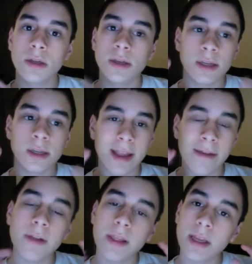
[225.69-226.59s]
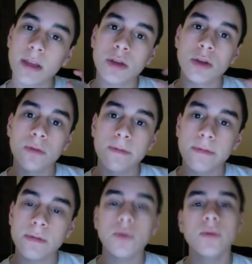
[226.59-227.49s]
Just everything is so
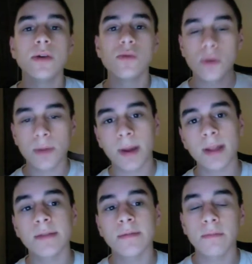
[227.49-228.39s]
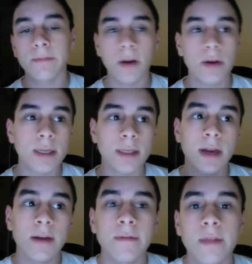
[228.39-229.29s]
fluid and responsive, and I'm very
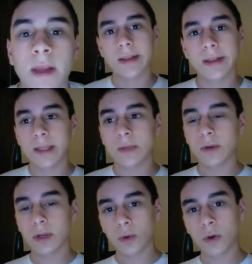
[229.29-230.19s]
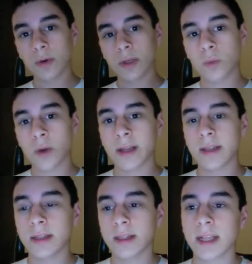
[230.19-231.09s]
excited for that. That's what you always want,
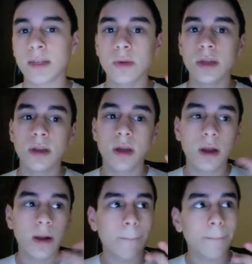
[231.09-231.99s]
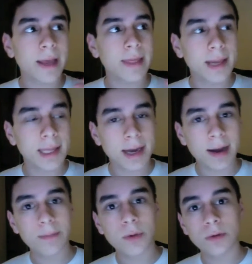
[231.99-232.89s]
and that's what I think the
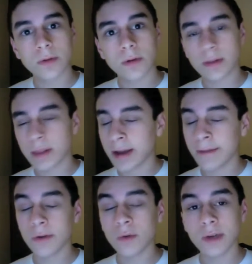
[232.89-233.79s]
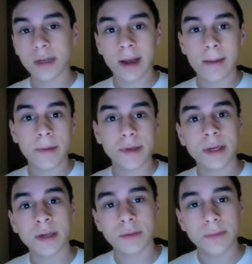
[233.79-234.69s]
iPhone and iPod
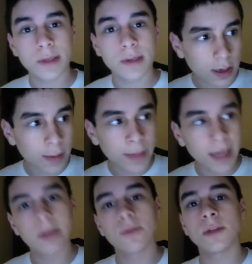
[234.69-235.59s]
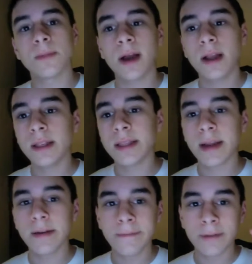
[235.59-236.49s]
Touch are missing. Immediate response
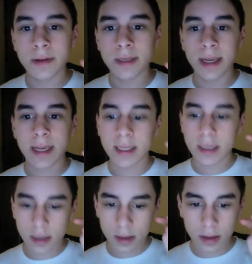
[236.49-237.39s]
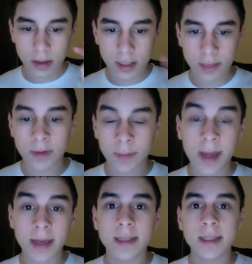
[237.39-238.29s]
that it feels like it's
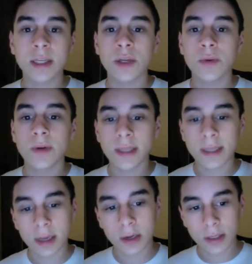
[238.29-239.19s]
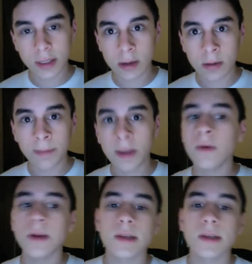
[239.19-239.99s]
responding to you and it's not just computing